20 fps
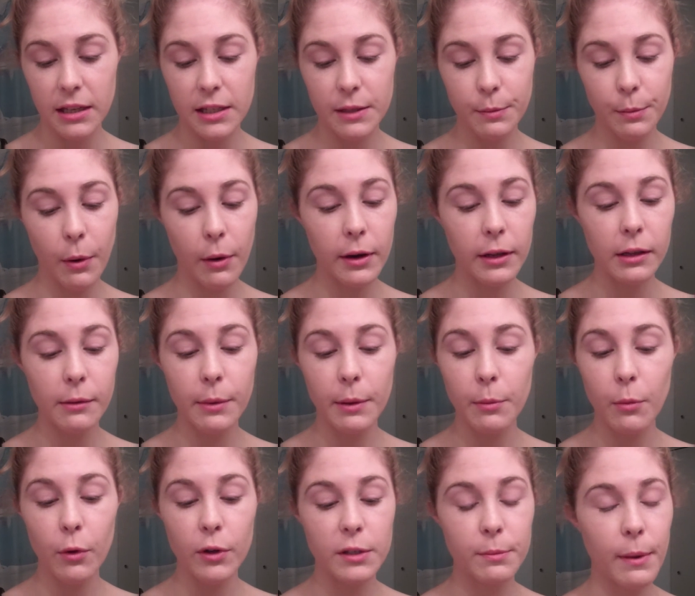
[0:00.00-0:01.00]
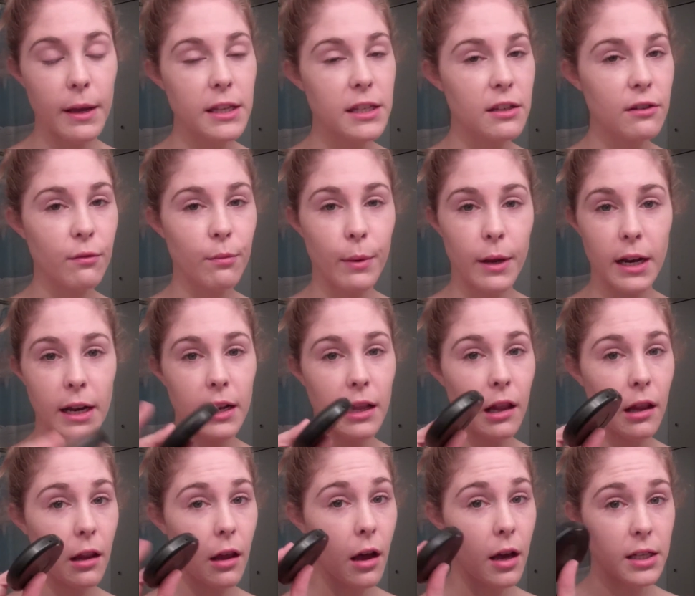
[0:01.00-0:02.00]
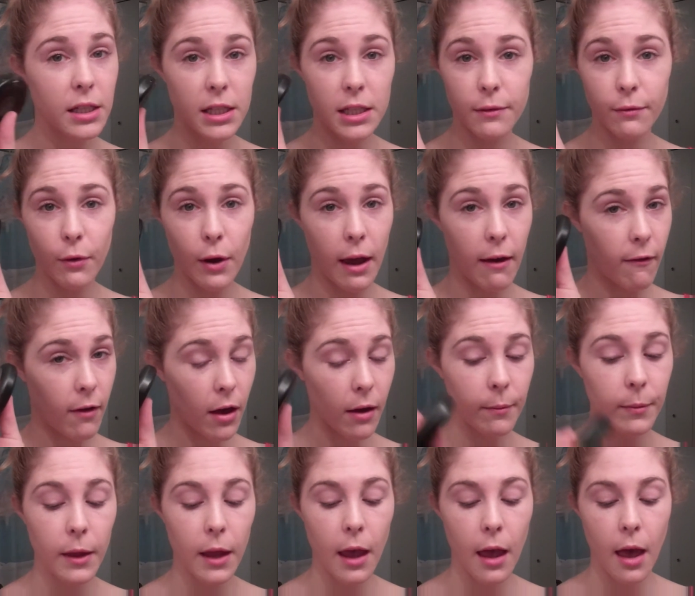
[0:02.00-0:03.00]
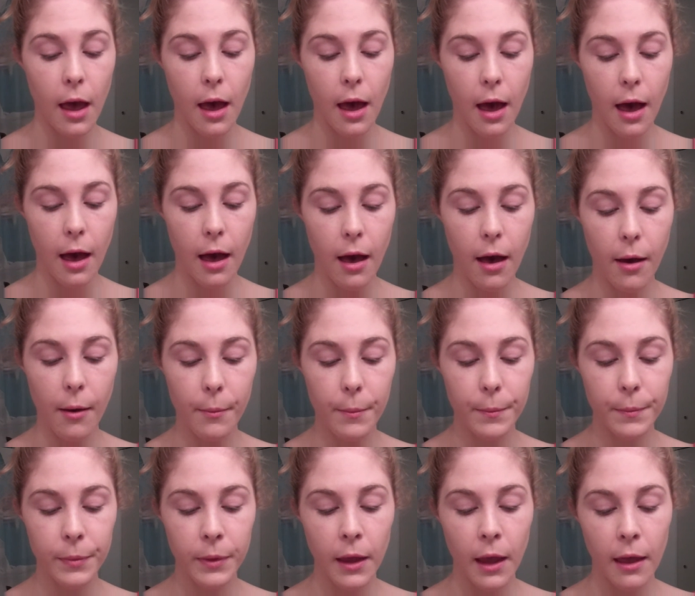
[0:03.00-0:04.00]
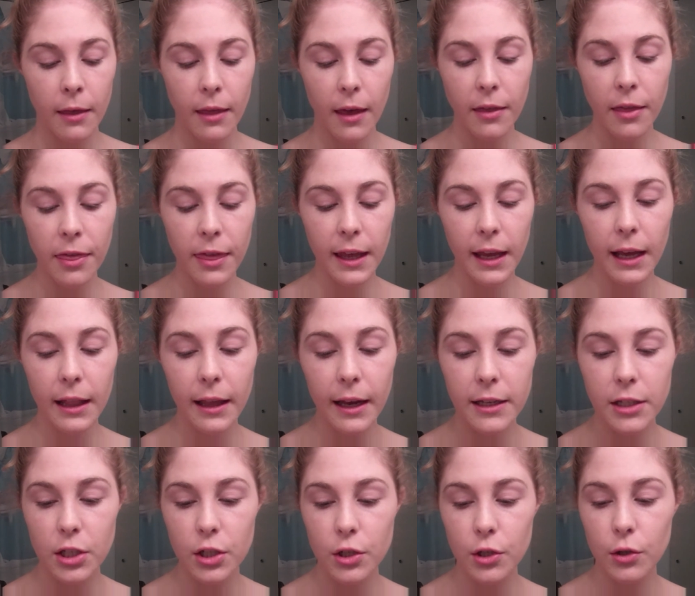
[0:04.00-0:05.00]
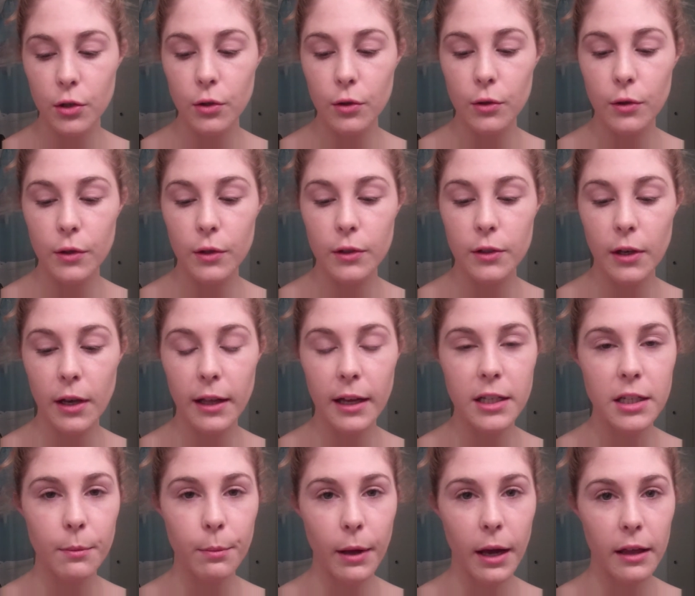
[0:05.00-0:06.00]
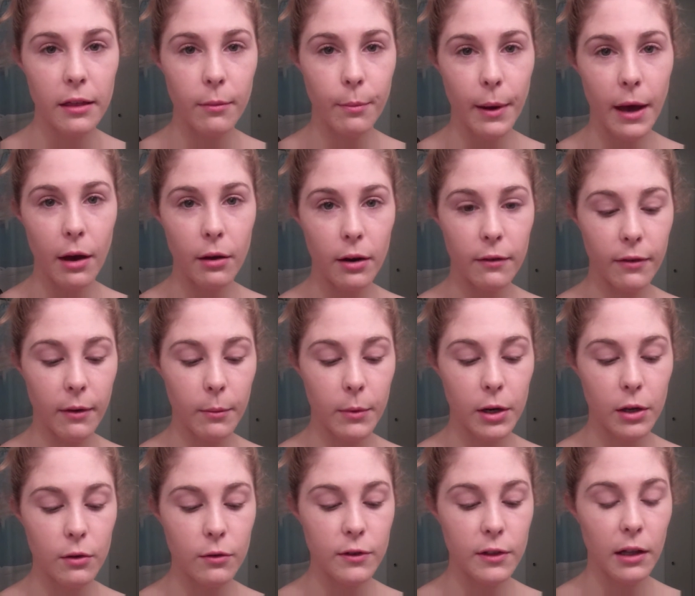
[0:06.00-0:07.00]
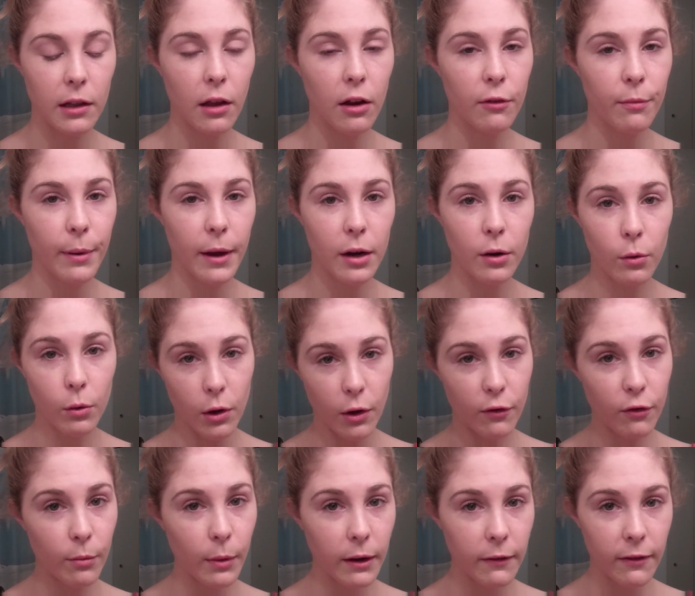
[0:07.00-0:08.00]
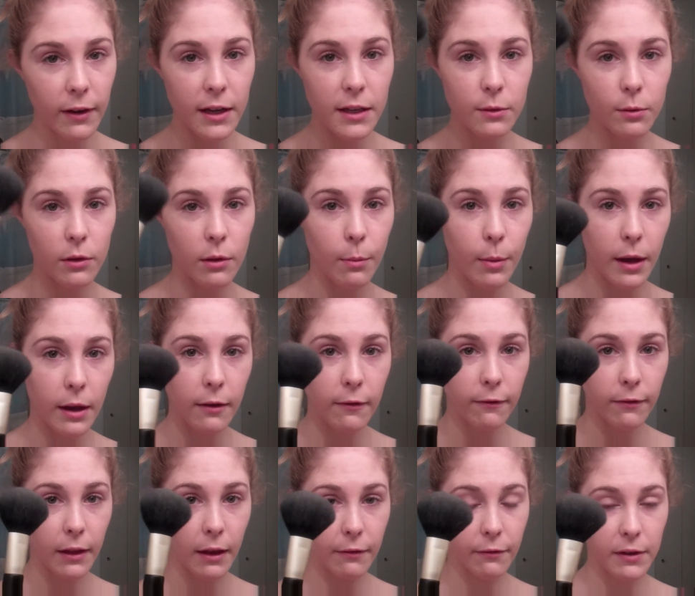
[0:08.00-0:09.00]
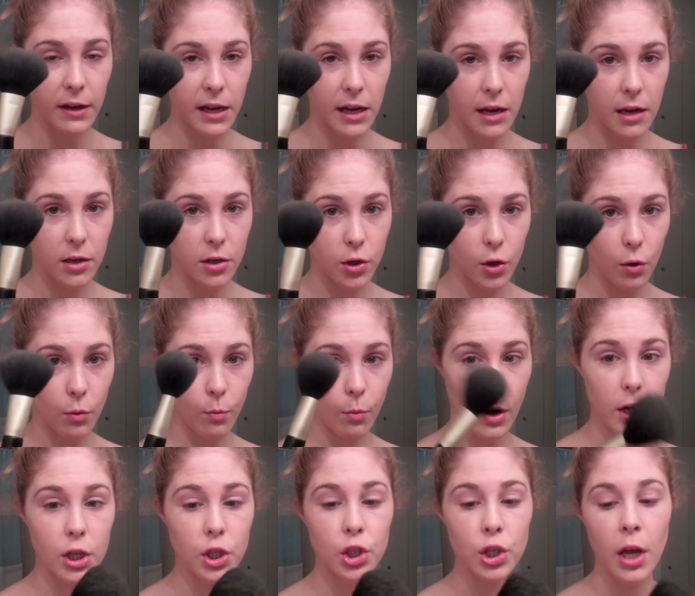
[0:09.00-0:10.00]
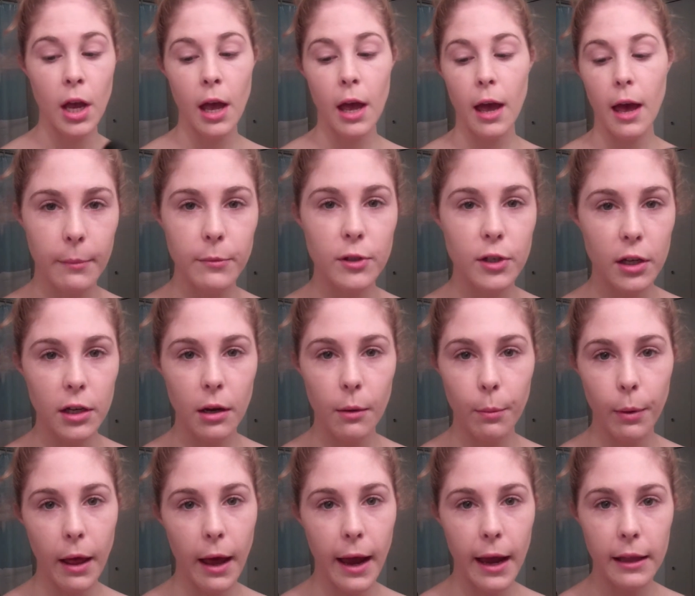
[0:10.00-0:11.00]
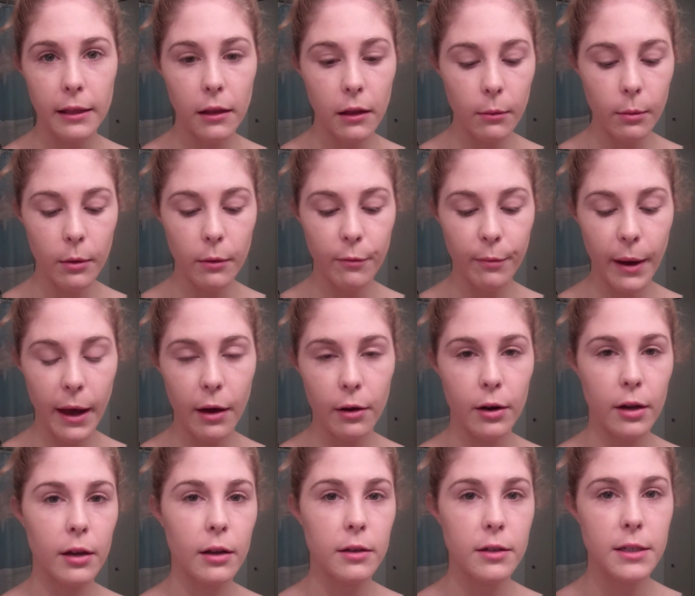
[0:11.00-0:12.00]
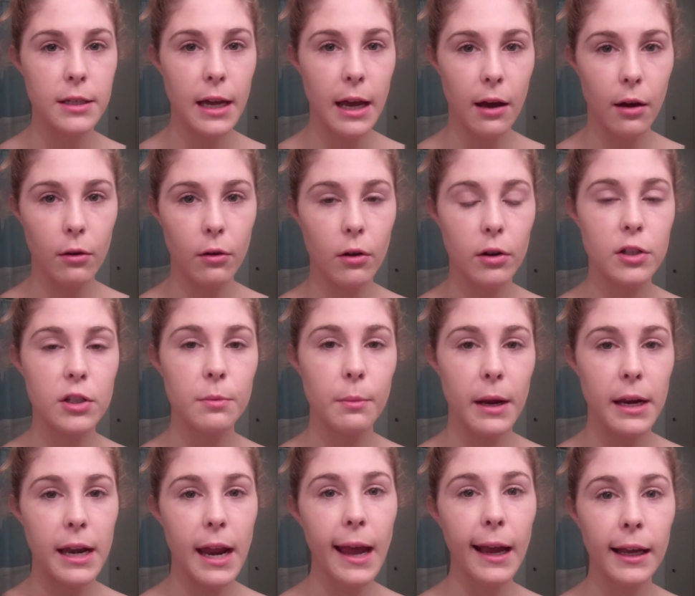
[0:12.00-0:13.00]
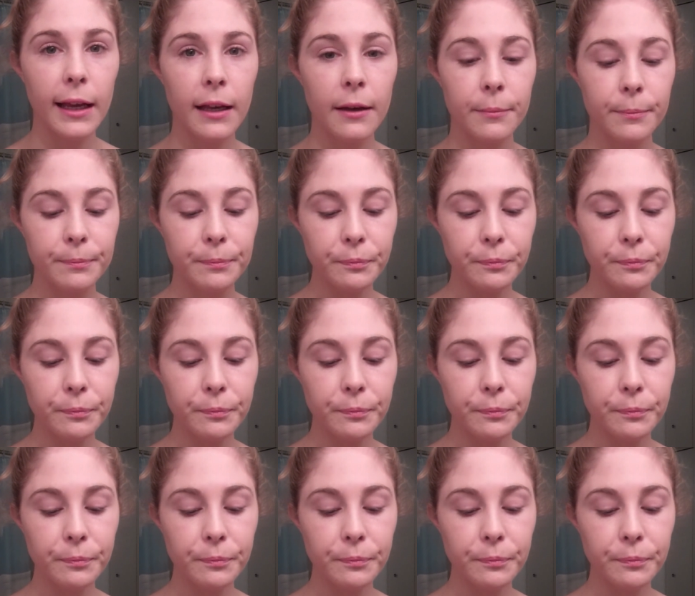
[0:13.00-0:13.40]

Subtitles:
probably a little bit more expensive, but it lasts forever. Other thing I like to do, so I like to apply the powder if I'm going to use a lot of powder all over my face with a big fluffy derm brush. I'm just going to apply a little bit of powder down onto my neck,